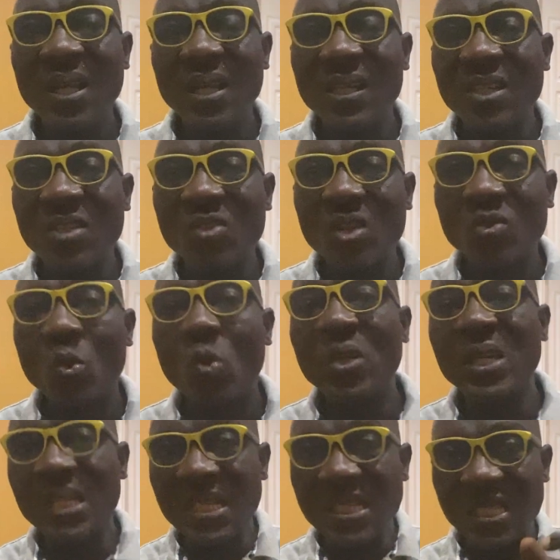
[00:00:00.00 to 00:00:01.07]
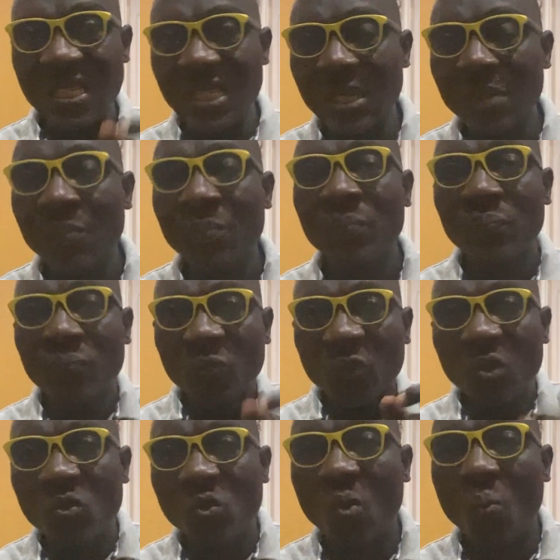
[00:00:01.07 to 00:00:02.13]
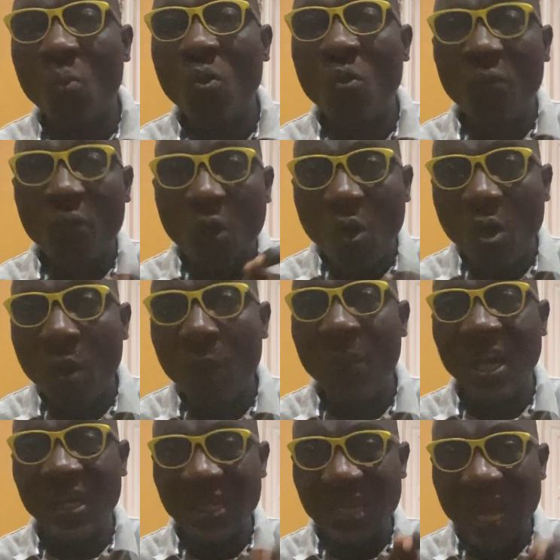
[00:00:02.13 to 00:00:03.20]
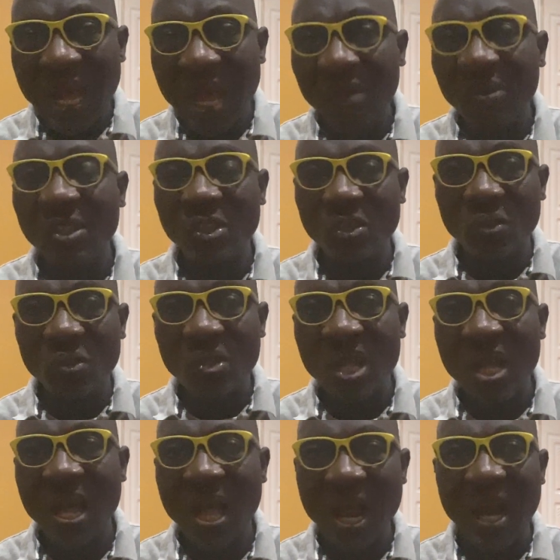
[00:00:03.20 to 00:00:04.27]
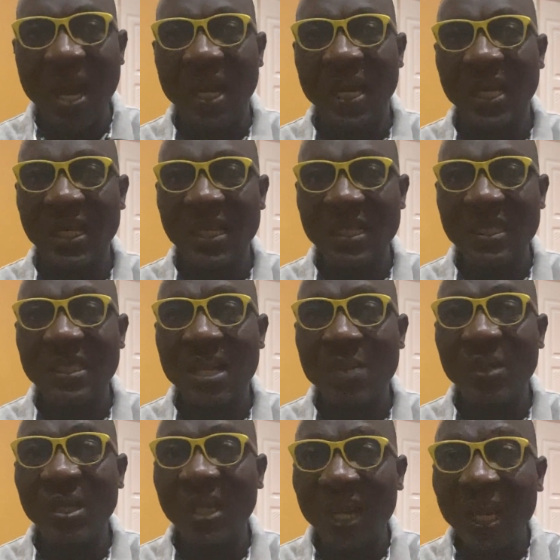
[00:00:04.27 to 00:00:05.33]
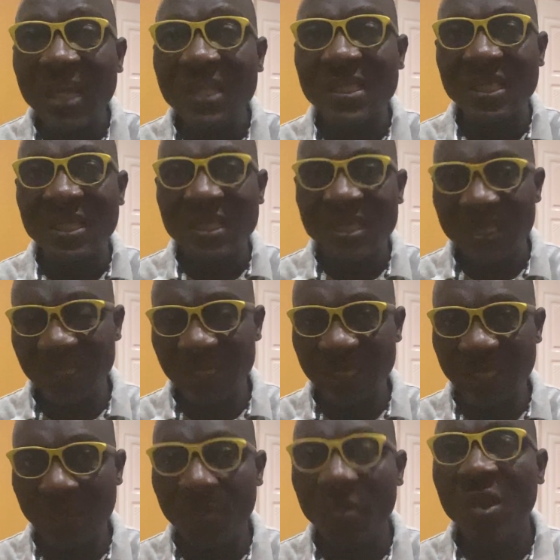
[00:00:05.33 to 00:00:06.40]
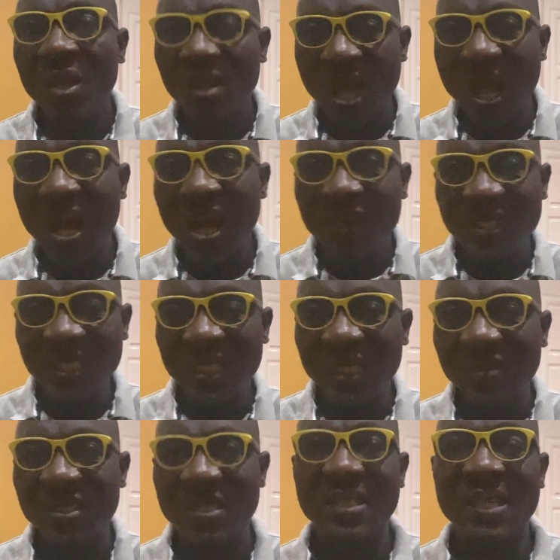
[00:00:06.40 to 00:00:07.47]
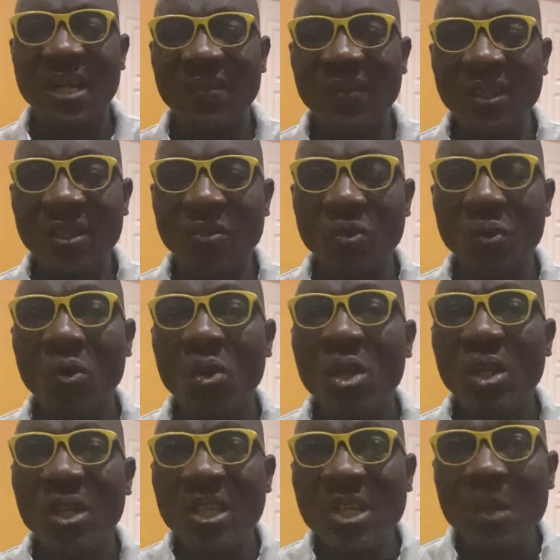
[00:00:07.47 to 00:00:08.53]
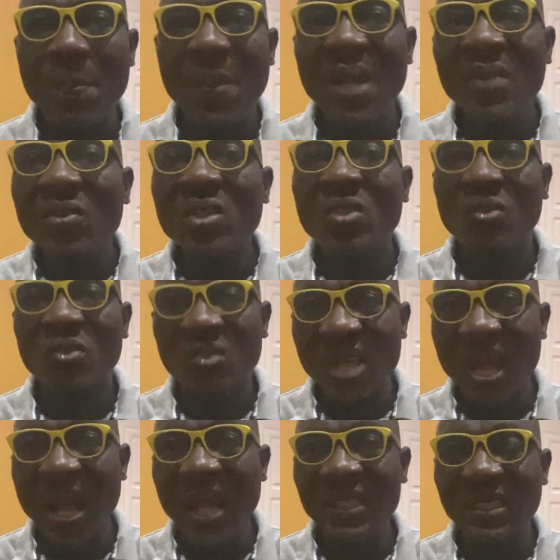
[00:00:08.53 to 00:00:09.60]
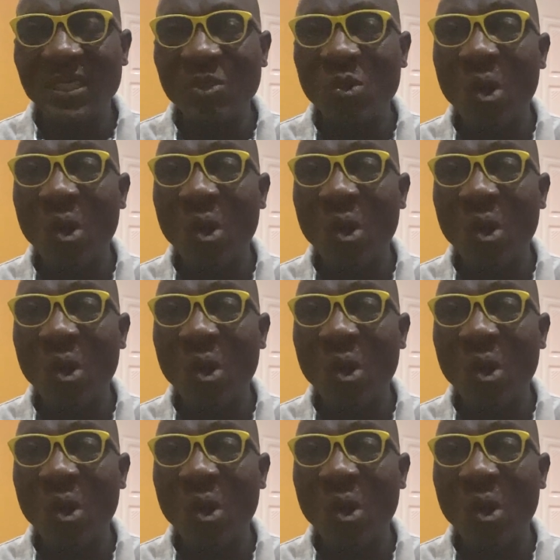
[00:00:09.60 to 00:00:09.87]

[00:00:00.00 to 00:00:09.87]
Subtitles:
it is not so easy to move up and down the social hierarchy. This can be caste system. I have details in that video. So it depends on the society you